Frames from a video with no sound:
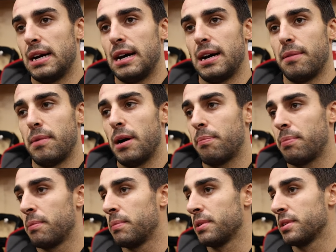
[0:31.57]

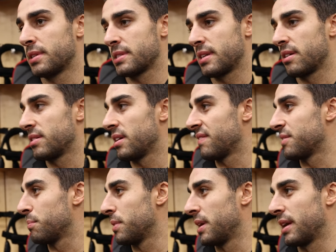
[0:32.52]
up in buildings that are
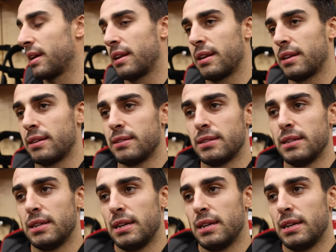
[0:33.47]
tough to play in,